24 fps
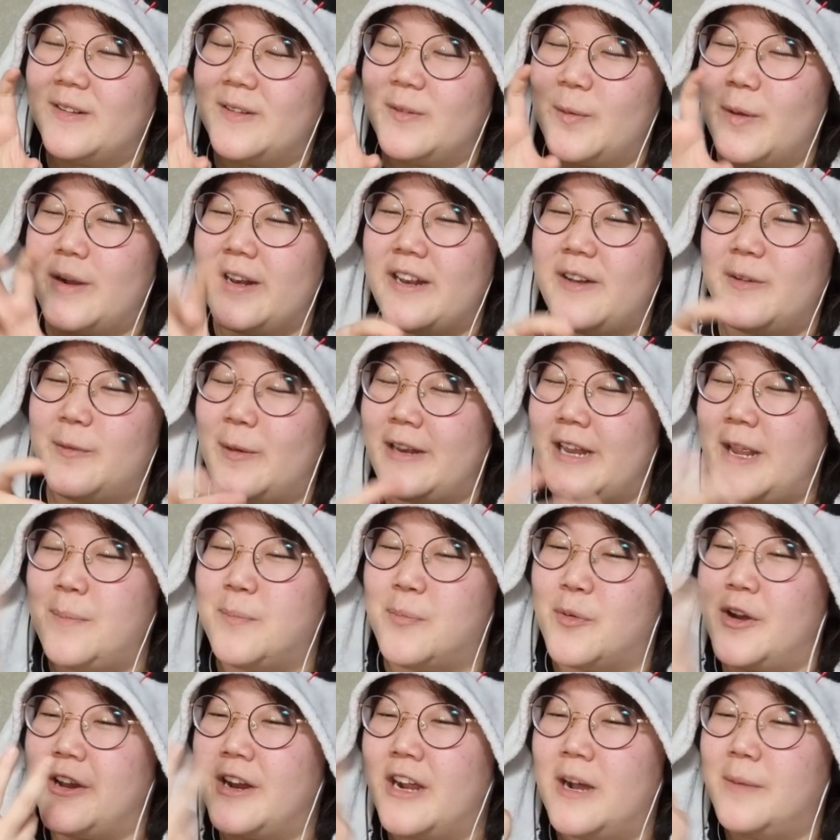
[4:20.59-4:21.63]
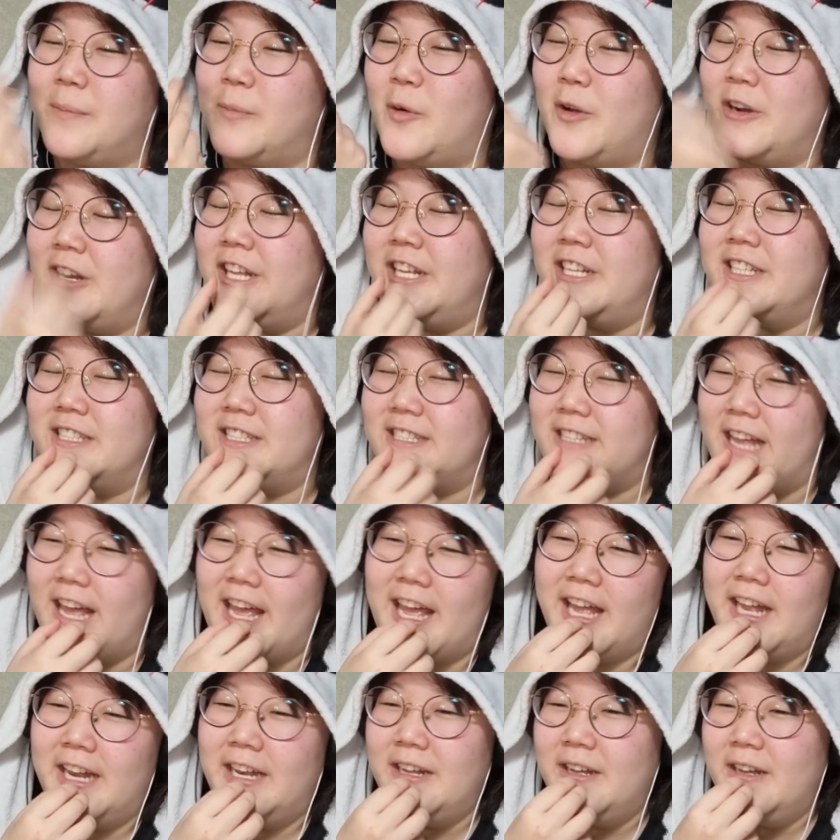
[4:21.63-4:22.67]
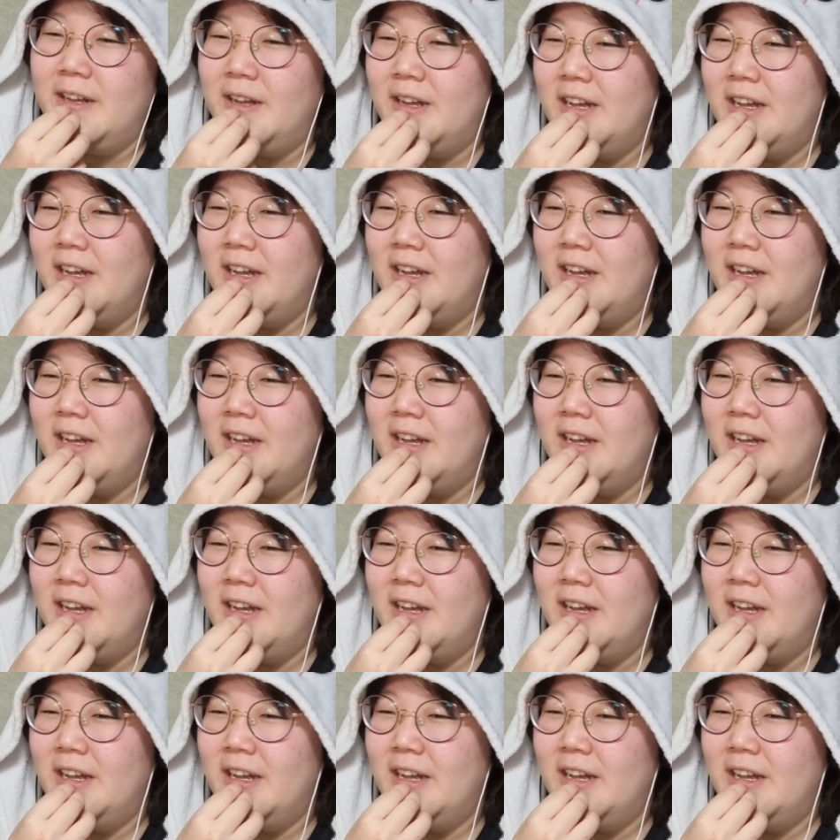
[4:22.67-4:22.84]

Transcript: when when they bring up what he said,